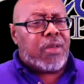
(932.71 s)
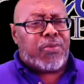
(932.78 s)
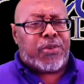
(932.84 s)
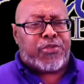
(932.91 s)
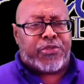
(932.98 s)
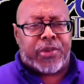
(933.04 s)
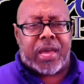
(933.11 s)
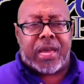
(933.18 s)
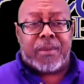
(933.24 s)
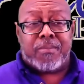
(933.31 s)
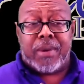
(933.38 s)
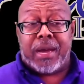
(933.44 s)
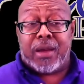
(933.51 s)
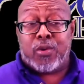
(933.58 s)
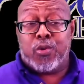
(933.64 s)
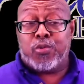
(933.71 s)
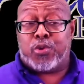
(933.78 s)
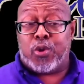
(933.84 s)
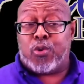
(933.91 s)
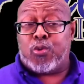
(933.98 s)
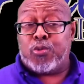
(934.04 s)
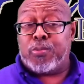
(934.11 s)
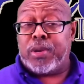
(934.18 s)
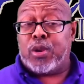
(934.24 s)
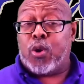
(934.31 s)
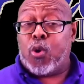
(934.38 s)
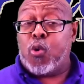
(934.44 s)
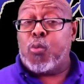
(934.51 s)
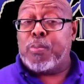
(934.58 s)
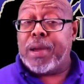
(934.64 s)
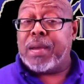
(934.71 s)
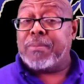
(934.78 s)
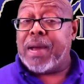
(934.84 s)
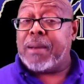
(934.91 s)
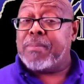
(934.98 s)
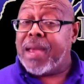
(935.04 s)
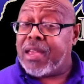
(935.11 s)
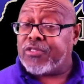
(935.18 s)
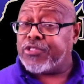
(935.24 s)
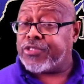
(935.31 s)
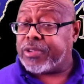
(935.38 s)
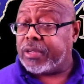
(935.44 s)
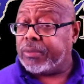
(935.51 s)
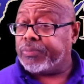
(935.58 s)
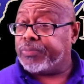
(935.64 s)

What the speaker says: the same man who told me to obey my master.